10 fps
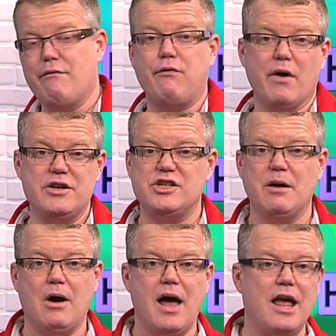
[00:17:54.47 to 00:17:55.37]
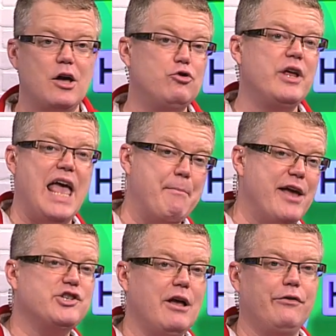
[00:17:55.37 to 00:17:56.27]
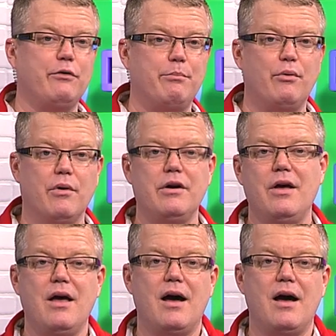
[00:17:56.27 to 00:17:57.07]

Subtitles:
4 HDMI, including MHL support,